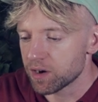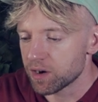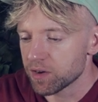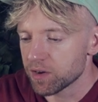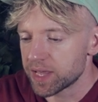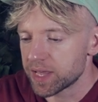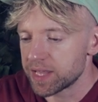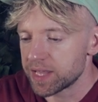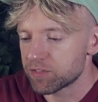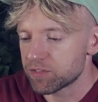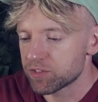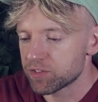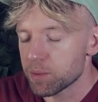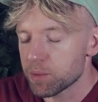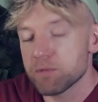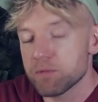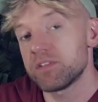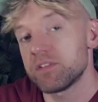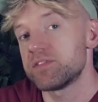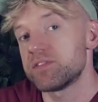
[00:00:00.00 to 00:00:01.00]
on his
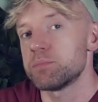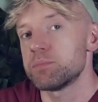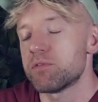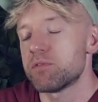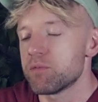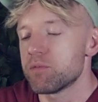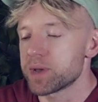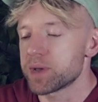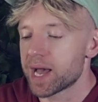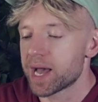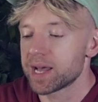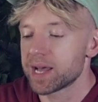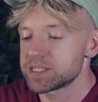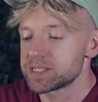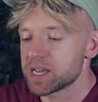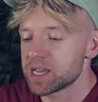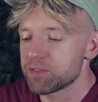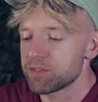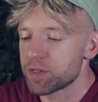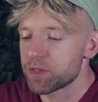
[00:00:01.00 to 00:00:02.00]
top 50 performing
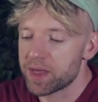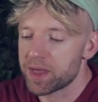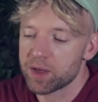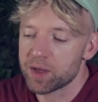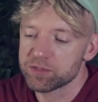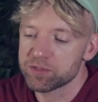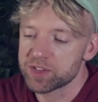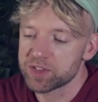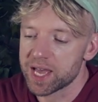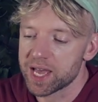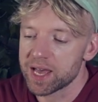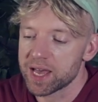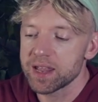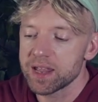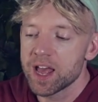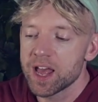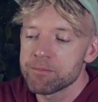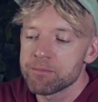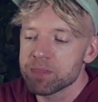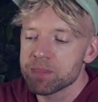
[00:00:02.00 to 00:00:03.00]
ads out of the thousands he had.